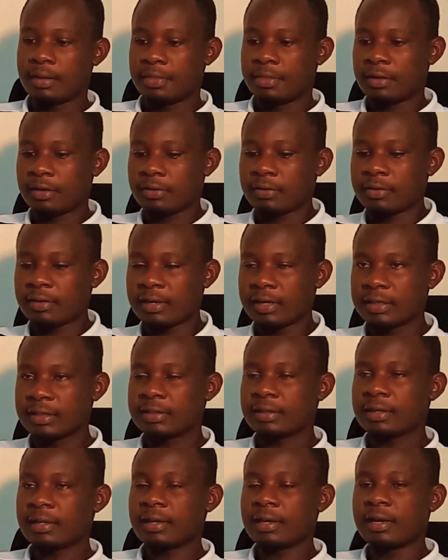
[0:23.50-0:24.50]
Thank you, guys,
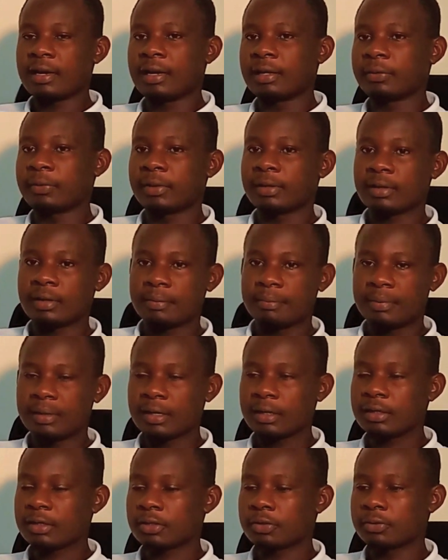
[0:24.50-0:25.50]
and welcome
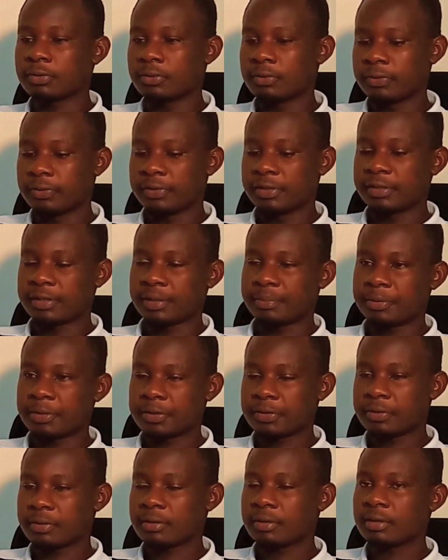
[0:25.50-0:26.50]
back to this
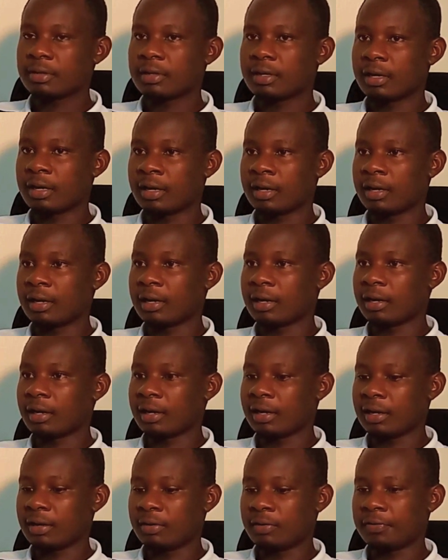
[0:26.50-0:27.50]
episode
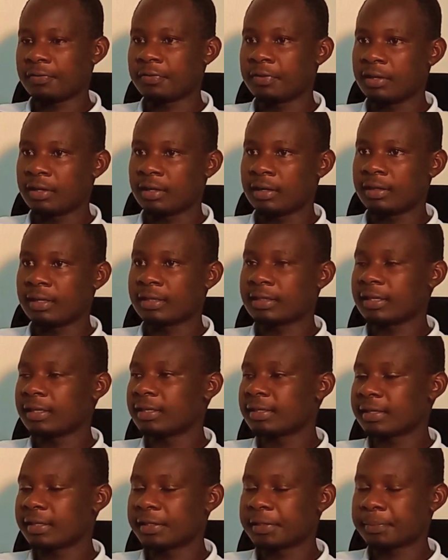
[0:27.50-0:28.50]
of the Data
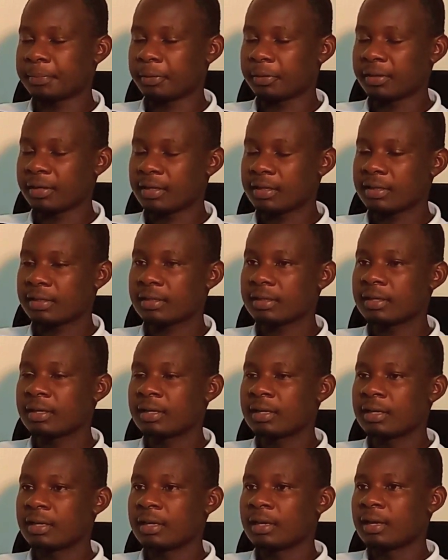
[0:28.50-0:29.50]
Insights podcast.
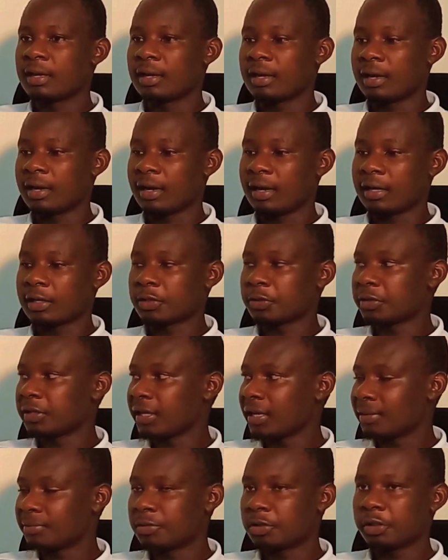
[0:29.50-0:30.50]
Today,
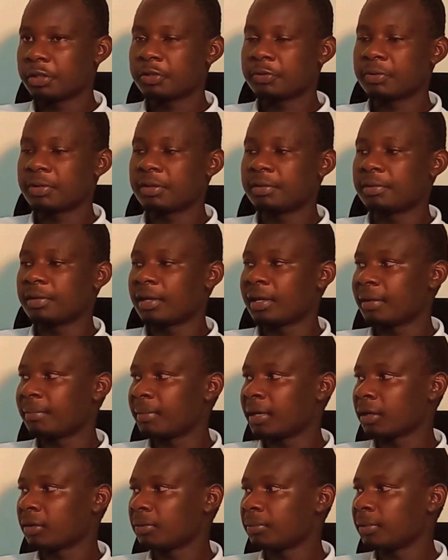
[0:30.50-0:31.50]
I'm joined with
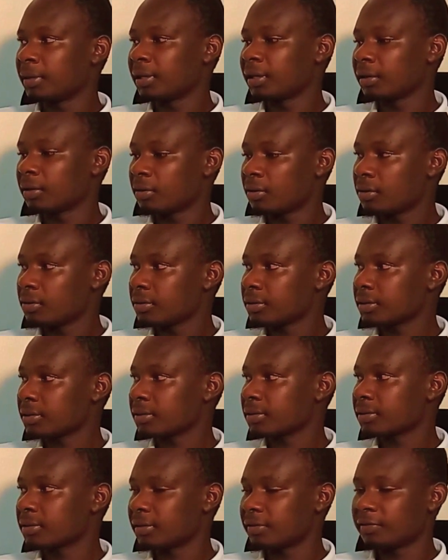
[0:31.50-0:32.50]
my co-host,
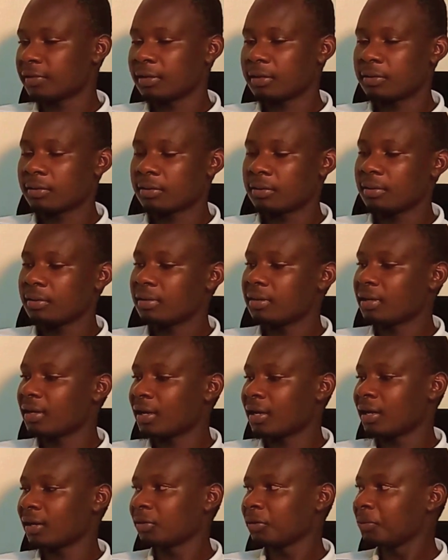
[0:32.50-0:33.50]
Sevia Loco.
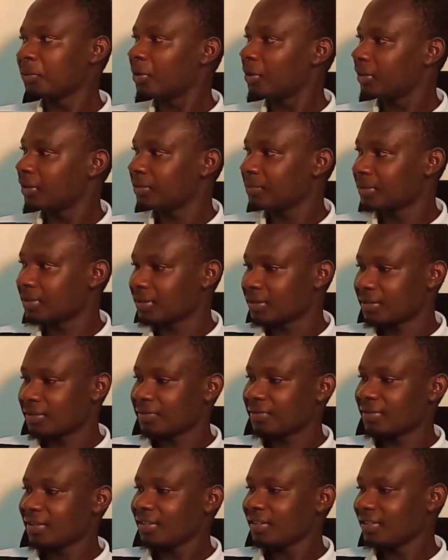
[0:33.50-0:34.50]
Good morning, Mr.
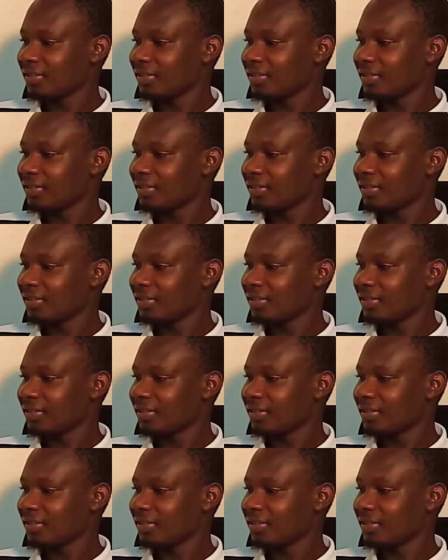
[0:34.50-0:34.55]
Sevia.